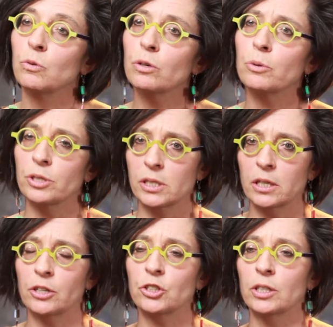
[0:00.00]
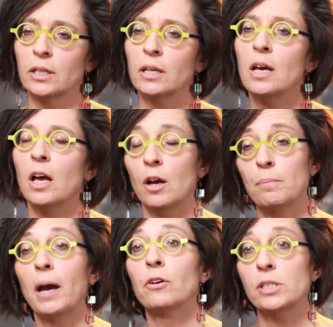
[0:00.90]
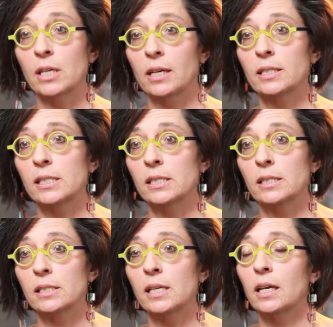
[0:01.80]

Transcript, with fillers: more and more discussion about sciences.